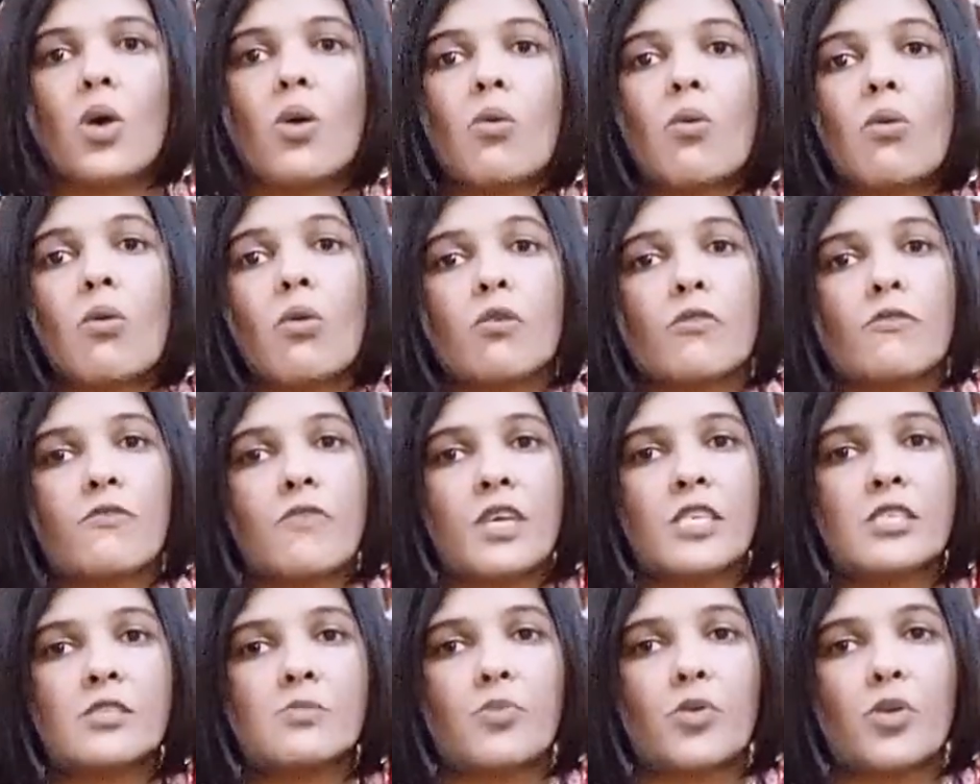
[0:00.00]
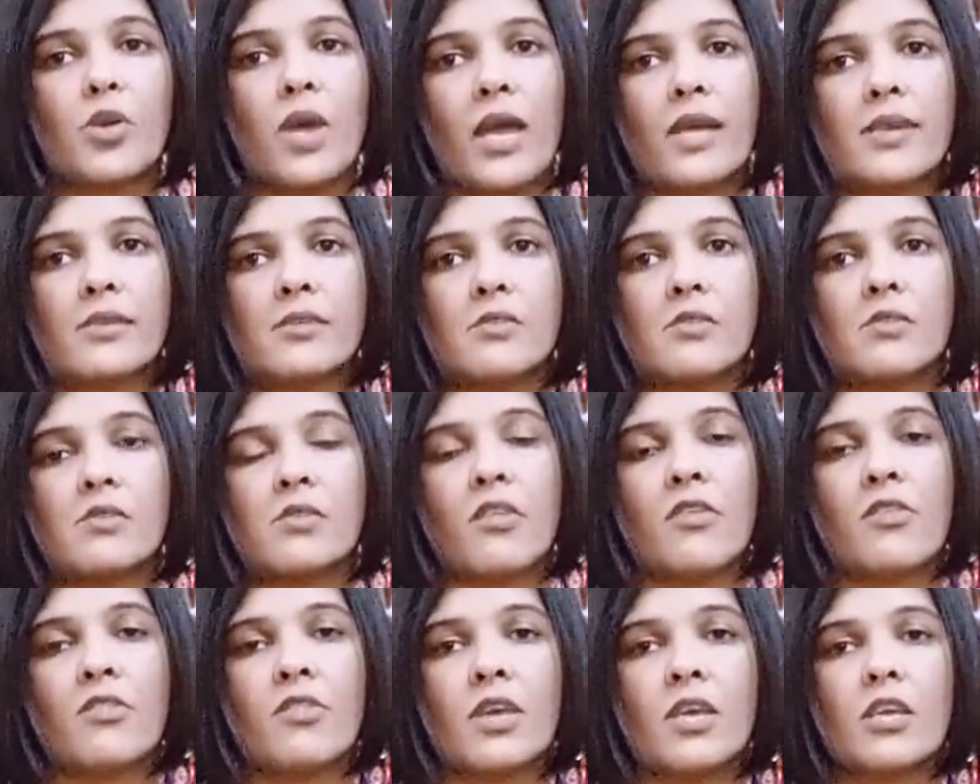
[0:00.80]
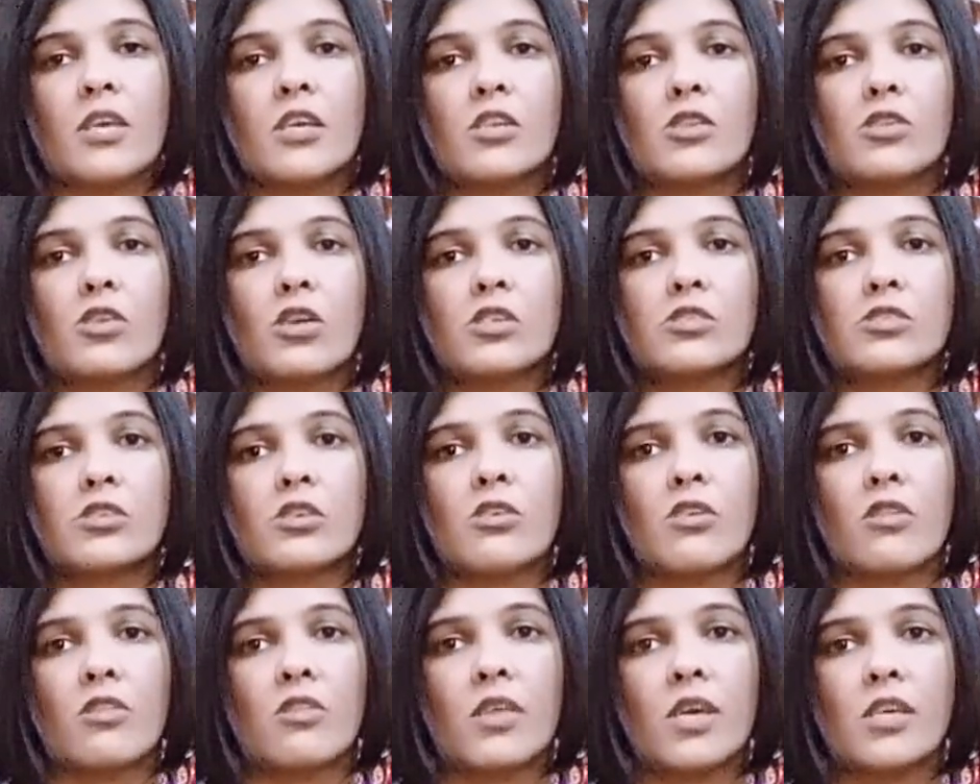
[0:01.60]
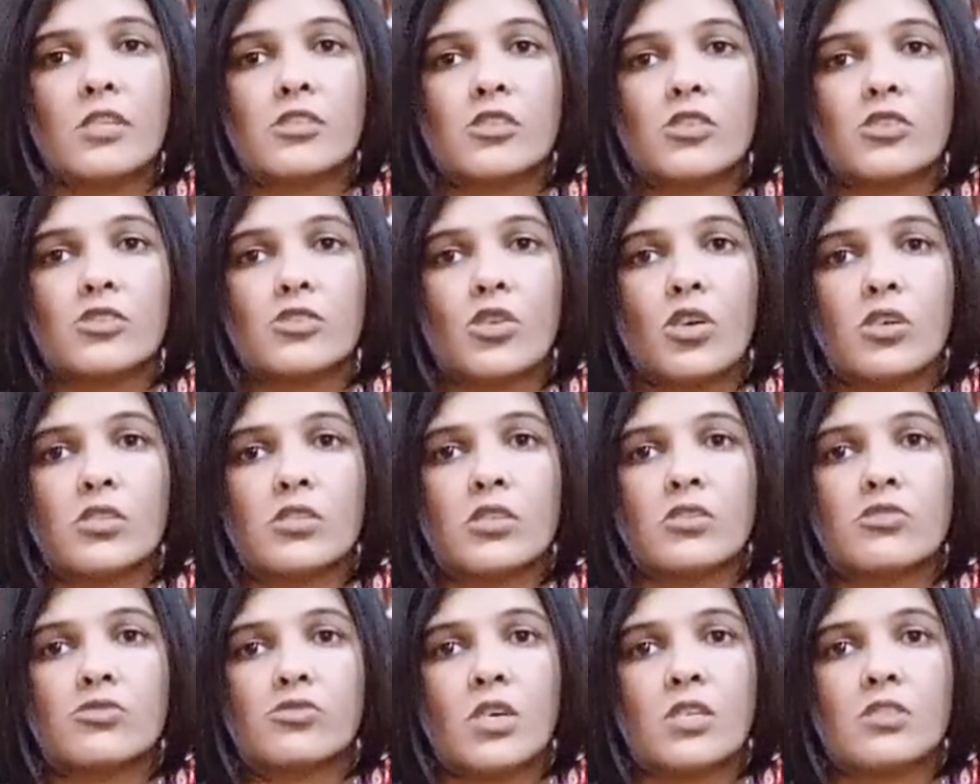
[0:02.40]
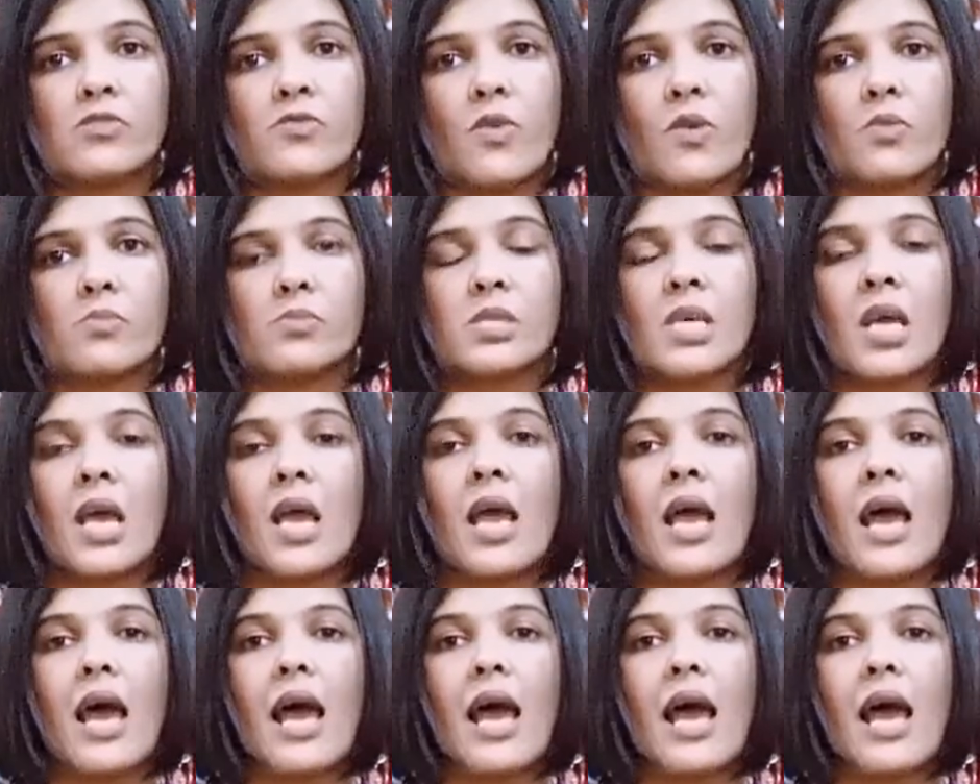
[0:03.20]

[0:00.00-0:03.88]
or on Facebook handle thinking.that.transforms,